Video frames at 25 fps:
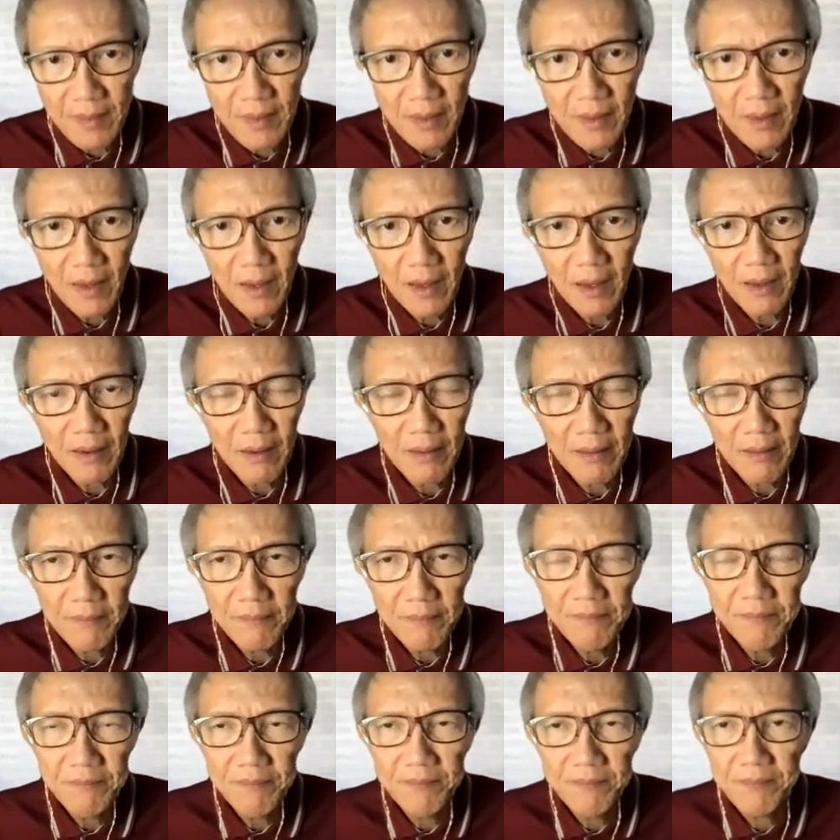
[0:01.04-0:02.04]

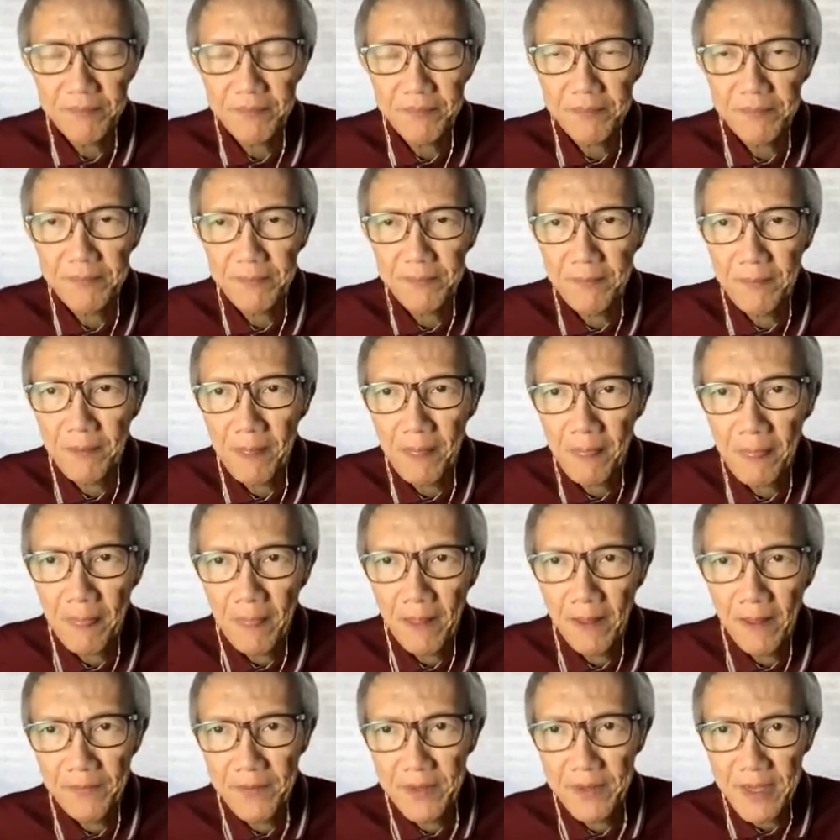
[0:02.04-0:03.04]
The
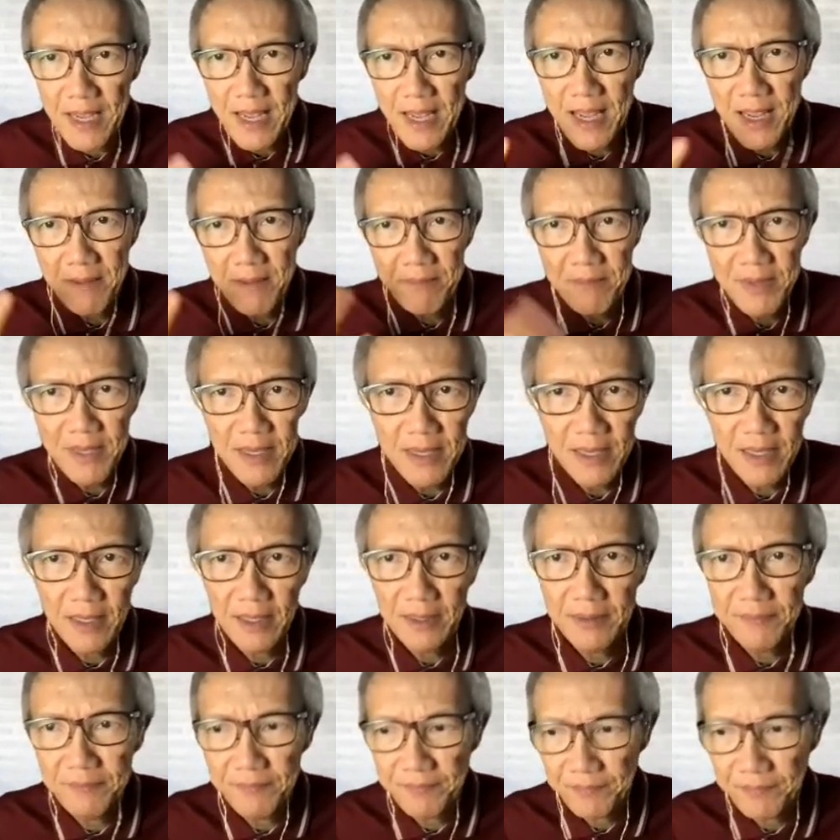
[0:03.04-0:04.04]
aim
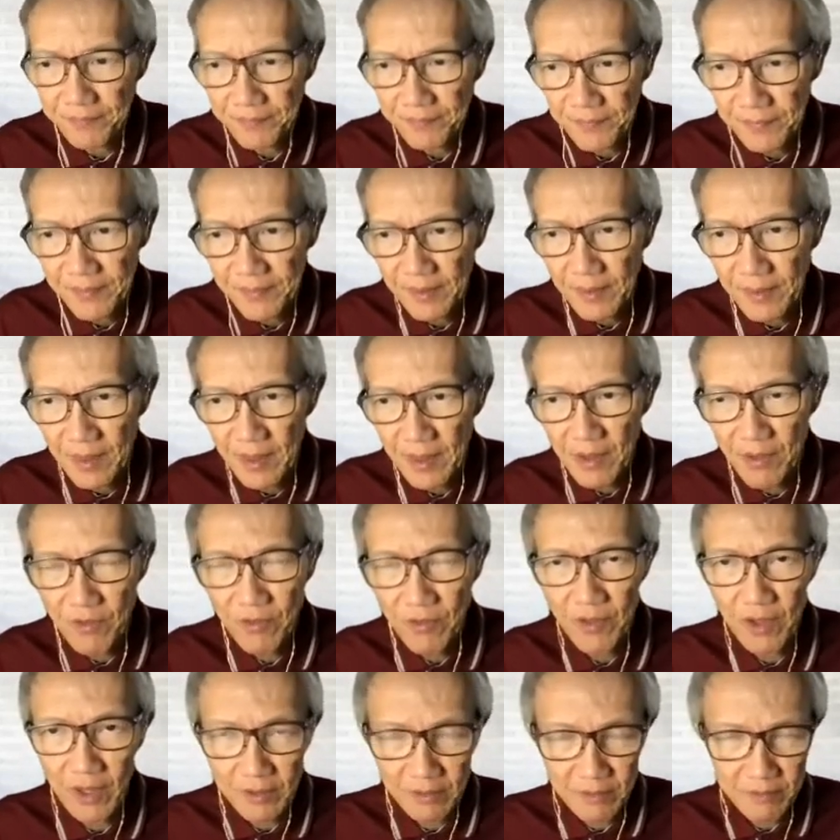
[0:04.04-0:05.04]
here is
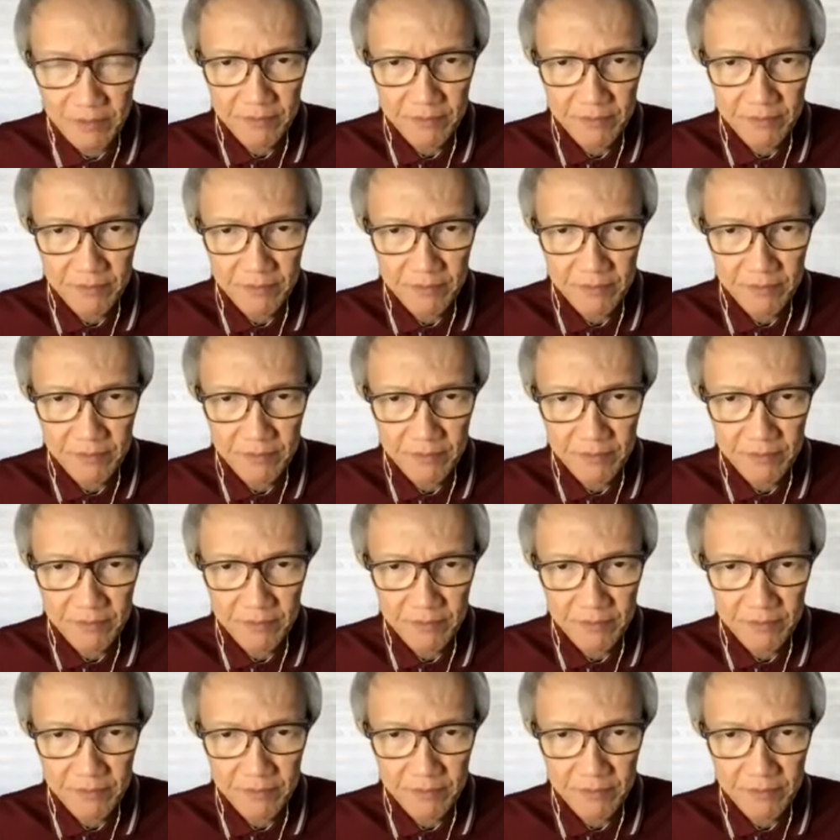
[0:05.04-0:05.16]
not